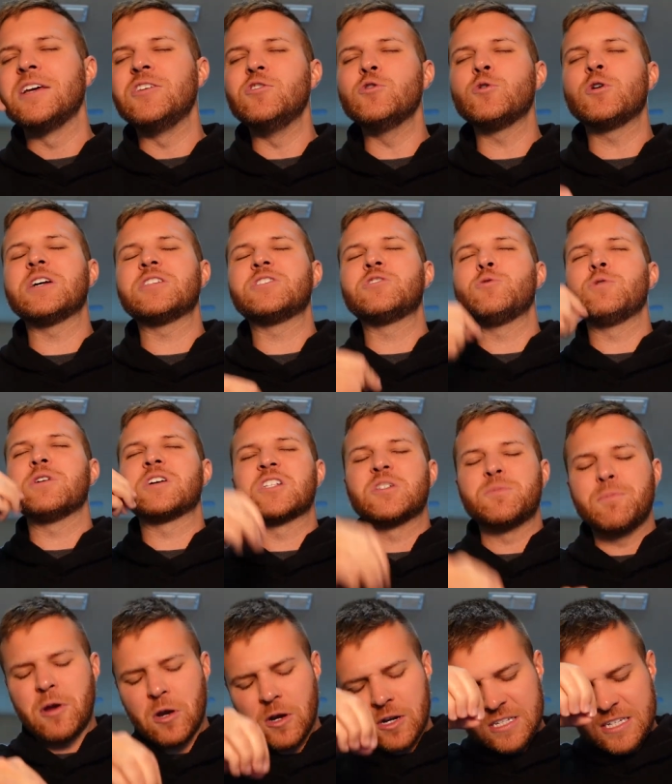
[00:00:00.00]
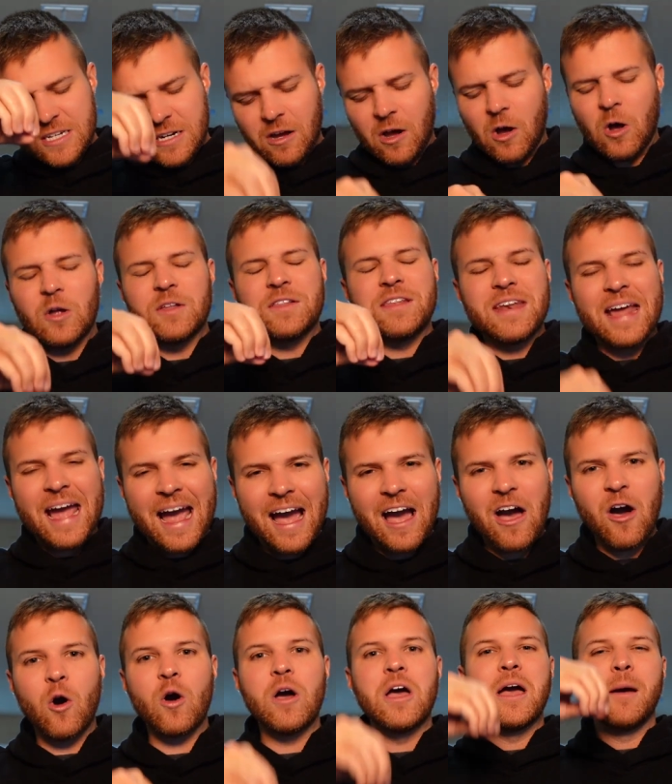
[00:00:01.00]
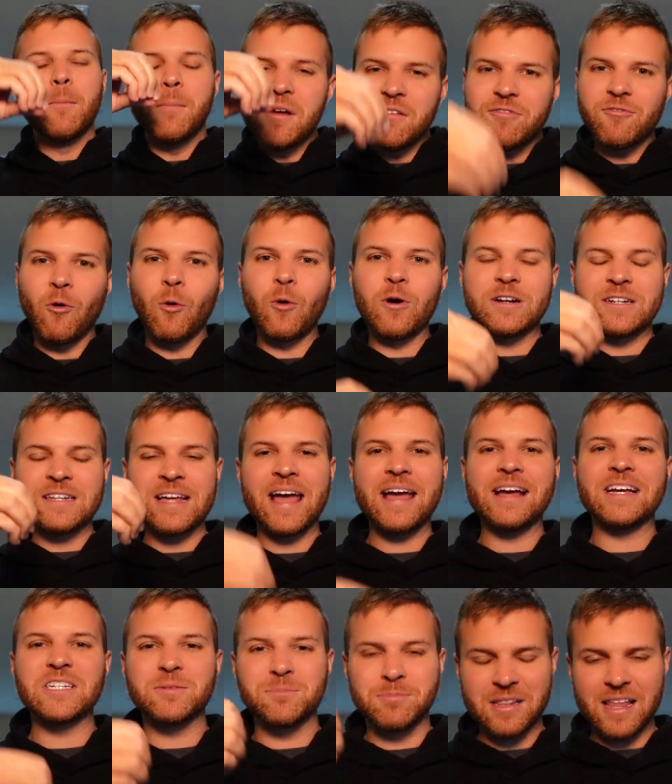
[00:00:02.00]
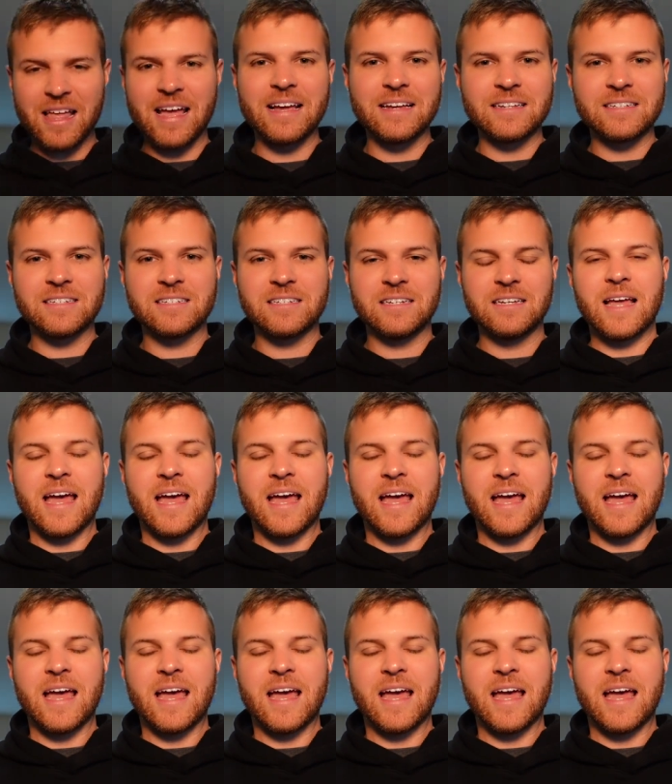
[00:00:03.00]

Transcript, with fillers: You get to experience it all now before it takes place.